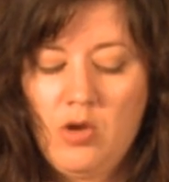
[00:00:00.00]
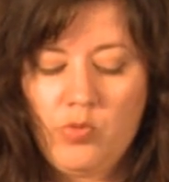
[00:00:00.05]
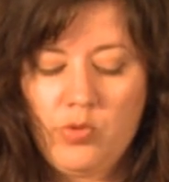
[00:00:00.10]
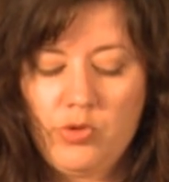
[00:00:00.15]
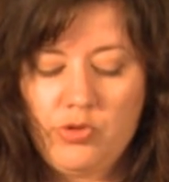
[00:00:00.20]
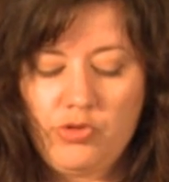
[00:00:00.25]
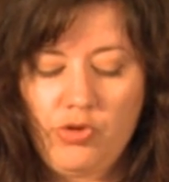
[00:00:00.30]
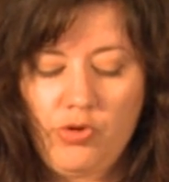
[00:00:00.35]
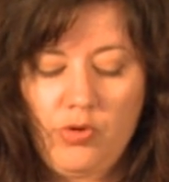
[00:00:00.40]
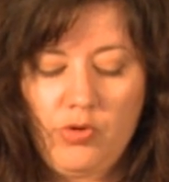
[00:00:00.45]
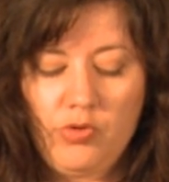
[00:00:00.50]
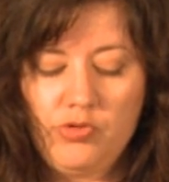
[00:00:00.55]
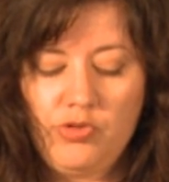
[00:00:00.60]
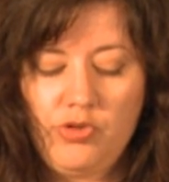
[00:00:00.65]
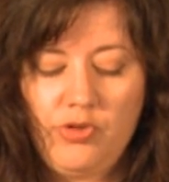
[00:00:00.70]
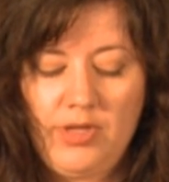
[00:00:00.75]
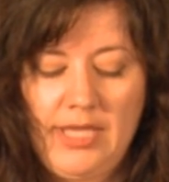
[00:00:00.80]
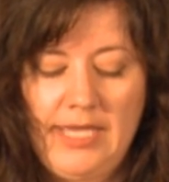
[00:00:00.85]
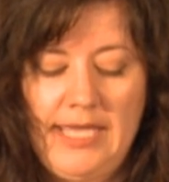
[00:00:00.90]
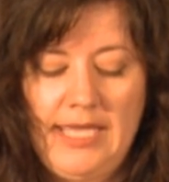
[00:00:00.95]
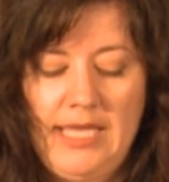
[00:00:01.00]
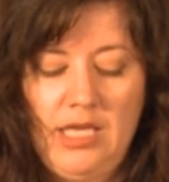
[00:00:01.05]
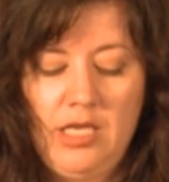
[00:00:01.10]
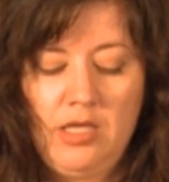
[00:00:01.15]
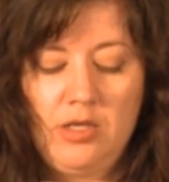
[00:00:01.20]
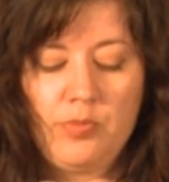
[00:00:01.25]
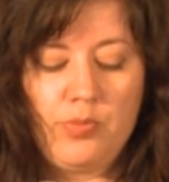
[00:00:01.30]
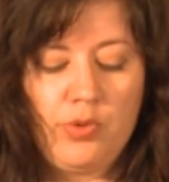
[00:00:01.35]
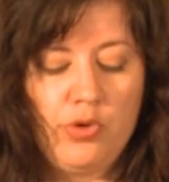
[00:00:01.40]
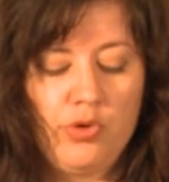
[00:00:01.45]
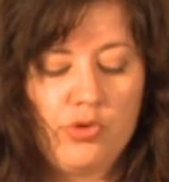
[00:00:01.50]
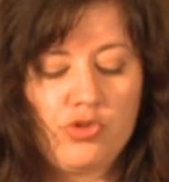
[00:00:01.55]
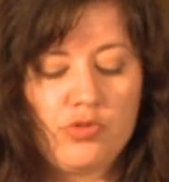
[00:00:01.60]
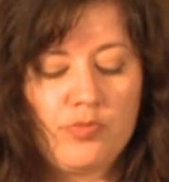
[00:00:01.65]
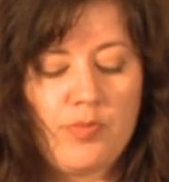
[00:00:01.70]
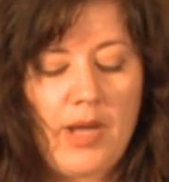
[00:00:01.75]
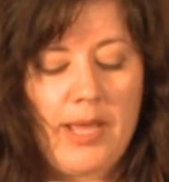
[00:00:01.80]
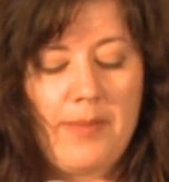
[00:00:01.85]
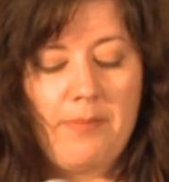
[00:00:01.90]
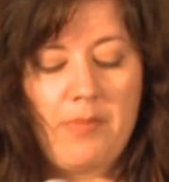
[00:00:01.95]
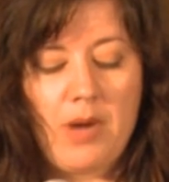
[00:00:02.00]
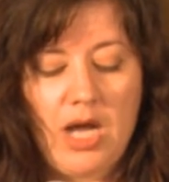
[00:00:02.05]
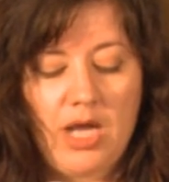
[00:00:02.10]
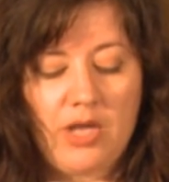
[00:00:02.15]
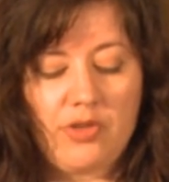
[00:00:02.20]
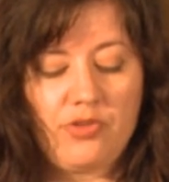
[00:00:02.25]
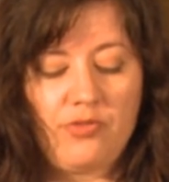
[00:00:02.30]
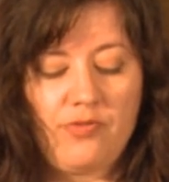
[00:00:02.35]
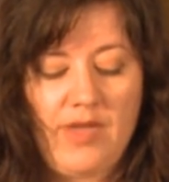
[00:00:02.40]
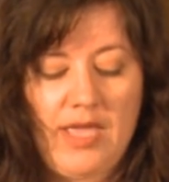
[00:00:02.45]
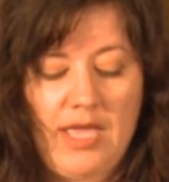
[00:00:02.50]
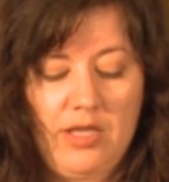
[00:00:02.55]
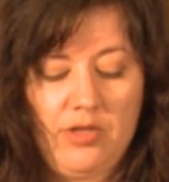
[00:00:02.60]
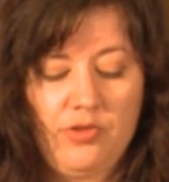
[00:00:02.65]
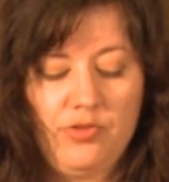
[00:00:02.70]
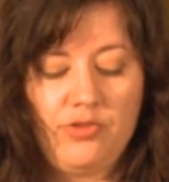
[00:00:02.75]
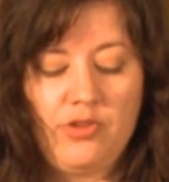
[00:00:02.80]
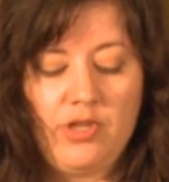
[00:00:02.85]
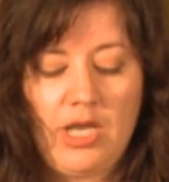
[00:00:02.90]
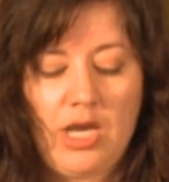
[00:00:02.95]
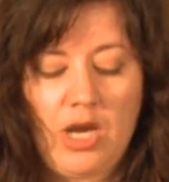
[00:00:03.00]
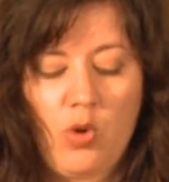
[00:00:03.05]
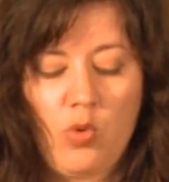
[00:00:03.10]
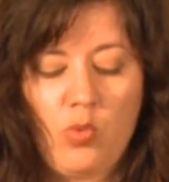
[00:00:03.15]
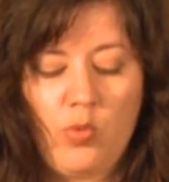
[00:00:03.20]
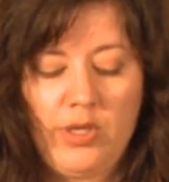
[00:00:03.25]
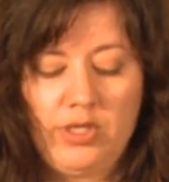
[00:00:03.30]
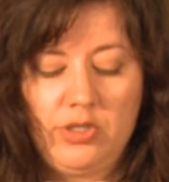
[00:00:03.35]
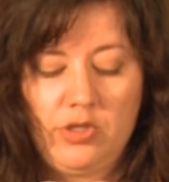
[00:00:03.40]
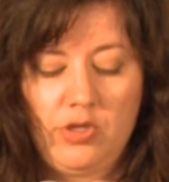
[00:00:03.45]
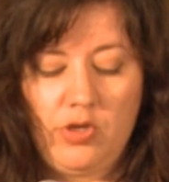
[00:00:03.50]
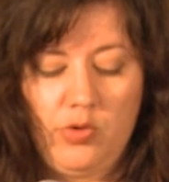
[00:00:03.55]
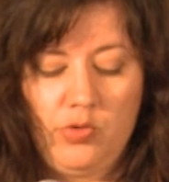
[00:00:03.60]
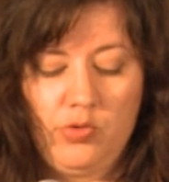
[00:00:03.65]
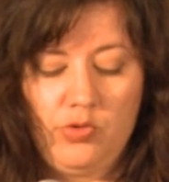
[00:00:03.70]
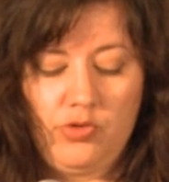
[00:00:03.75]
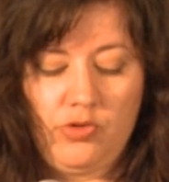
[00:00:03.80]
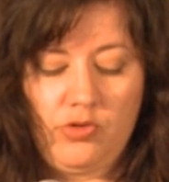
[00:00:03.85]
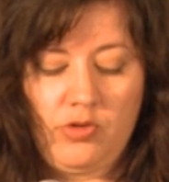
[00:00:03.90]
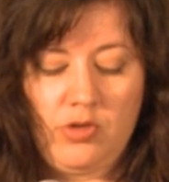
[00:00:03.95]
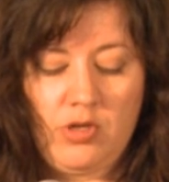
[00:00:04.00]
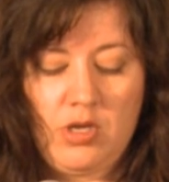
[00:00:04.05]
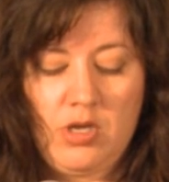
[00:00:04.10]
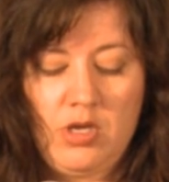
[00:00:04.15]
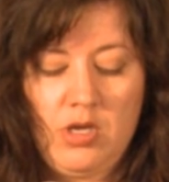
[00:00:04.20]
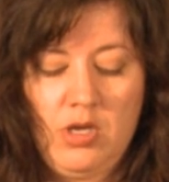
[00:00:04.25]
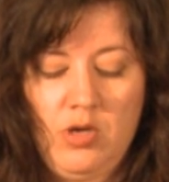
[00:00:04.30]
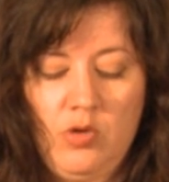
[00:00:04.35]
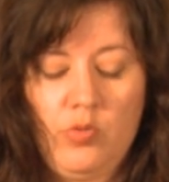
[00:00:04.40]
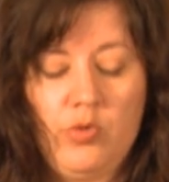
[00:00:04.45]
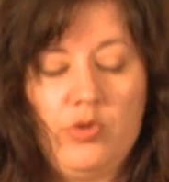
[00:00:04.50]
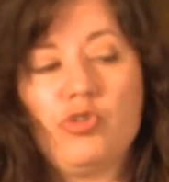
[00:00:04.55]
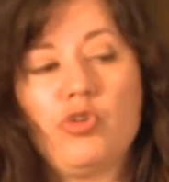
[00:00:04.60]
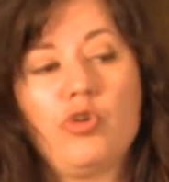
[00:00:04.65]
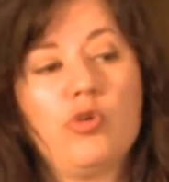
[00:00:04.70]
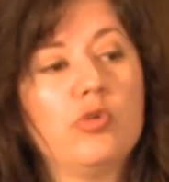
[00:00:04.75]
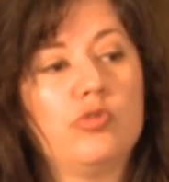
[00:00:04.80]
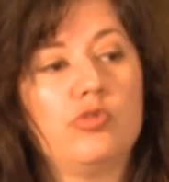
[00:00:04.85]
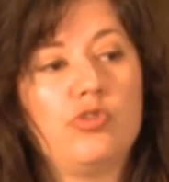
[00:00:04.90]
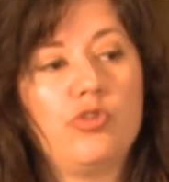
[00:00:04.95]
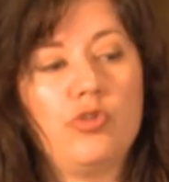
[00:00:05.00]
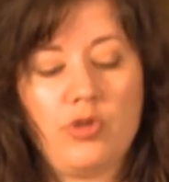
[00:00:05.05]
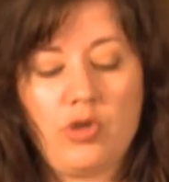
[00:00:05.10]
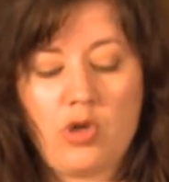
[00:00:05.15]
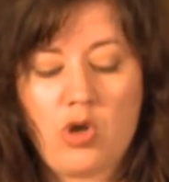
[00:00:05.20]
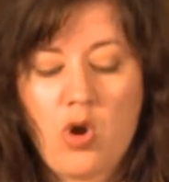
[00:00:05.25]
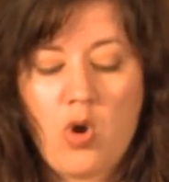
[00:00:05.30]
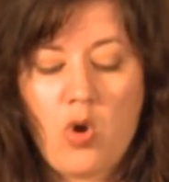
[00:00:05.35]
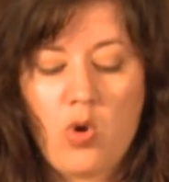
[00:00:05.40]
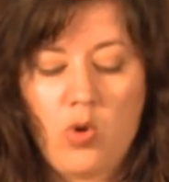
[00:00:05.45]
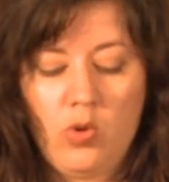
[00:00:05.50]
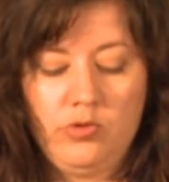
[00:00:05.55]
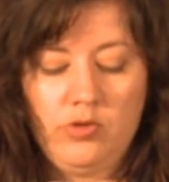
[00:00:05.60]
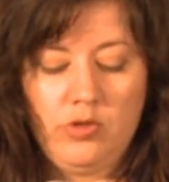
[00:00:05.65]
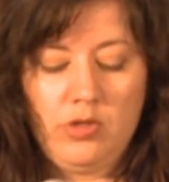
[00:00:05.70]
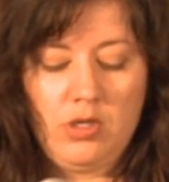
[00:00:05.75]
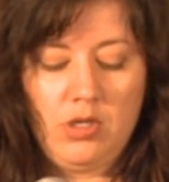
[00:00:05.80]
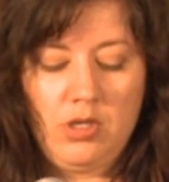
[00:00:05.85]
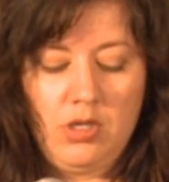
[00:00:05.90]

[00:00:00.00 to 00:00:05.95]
Returned to the heat pushed by box fans in our windows. Returned to the cold.